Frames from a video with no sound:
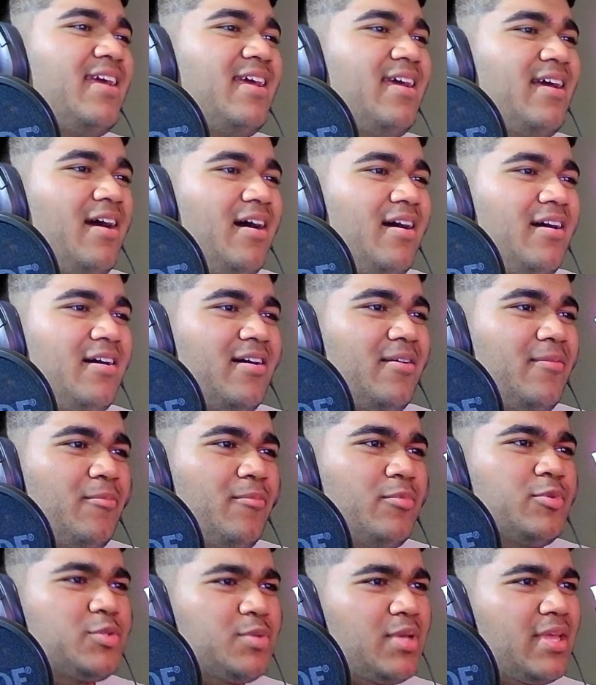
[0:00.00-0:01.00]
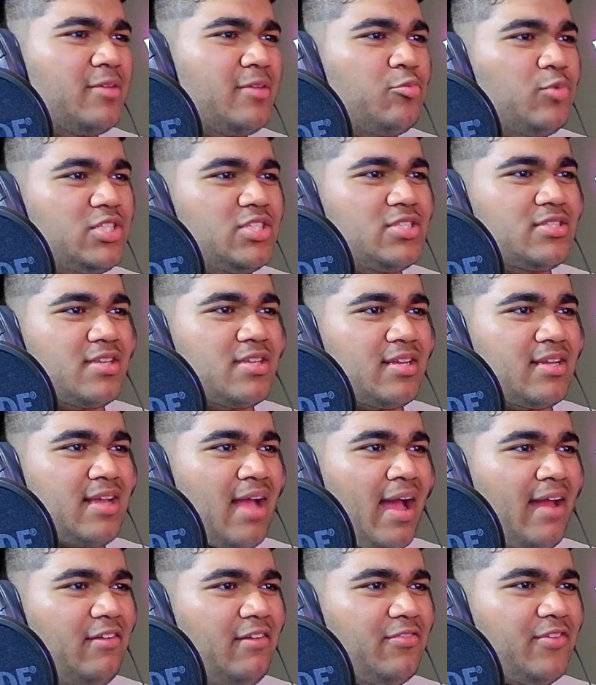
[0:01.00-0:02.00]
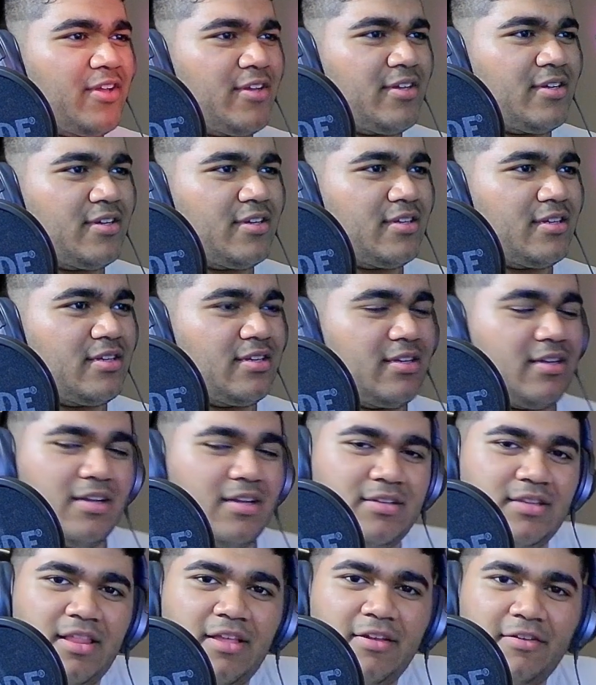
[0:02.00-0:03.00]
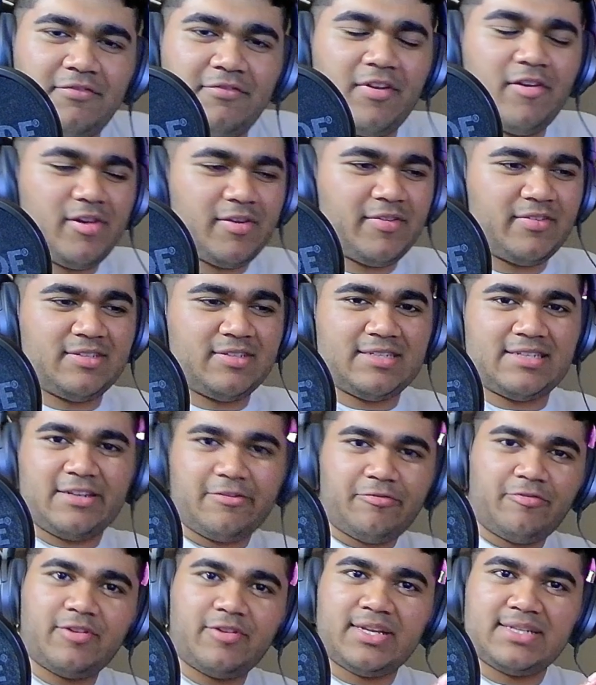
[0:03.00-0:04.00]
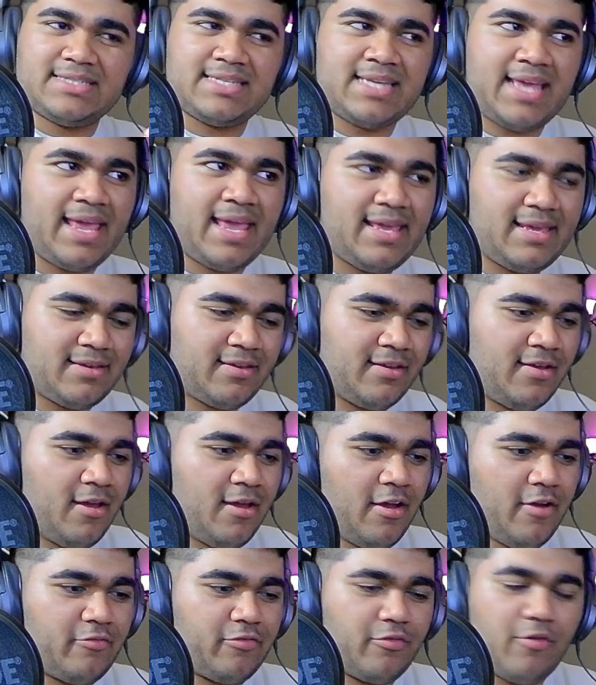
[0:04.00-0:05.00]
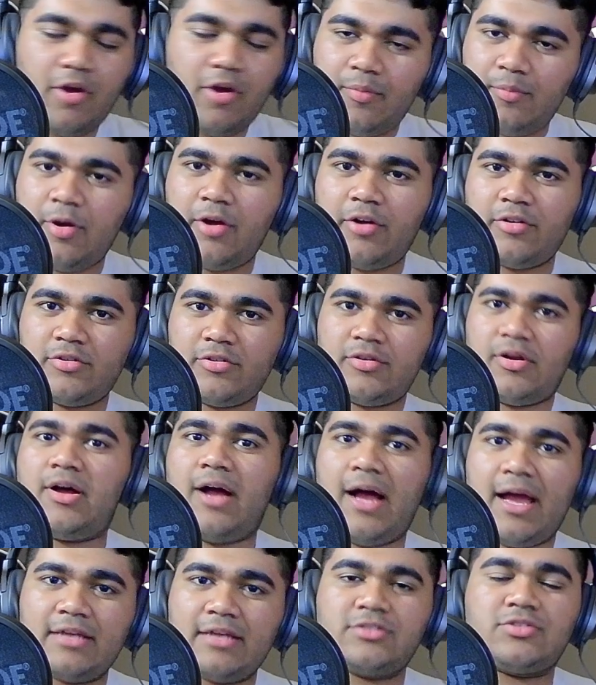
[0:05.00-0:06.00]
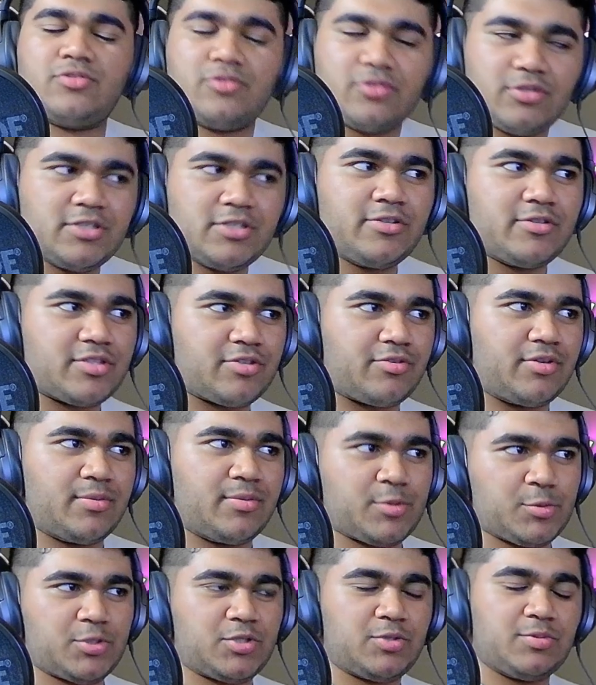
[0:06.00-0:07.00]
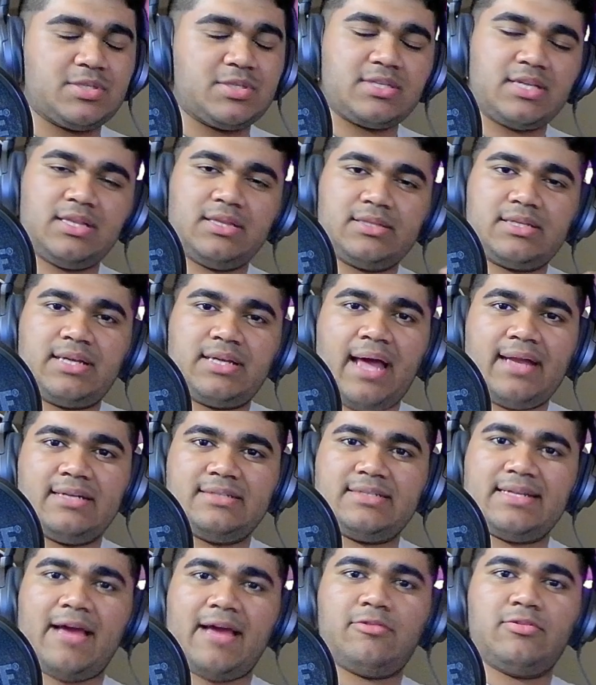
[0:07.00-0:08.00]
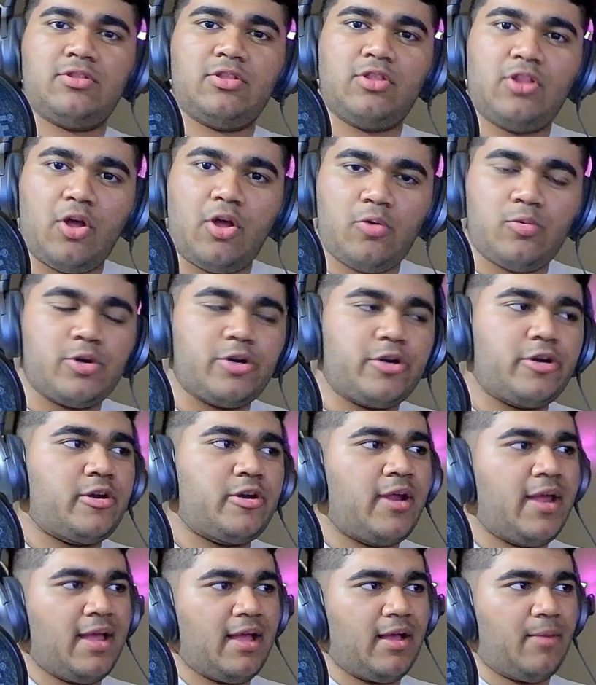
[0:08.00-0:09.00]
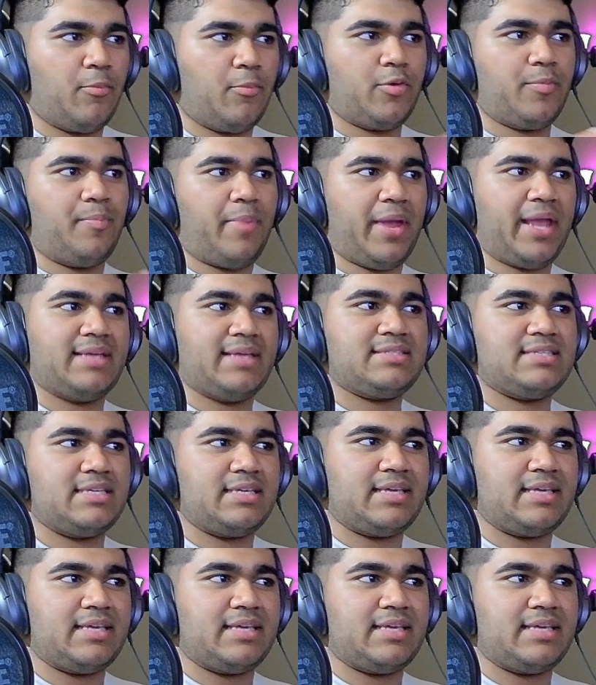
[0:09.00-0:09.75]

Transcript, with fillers: Um, which uh, which is a, kind of a a very different take from Aia's earlier screams, where she was uh, kind of down lower, more bassy.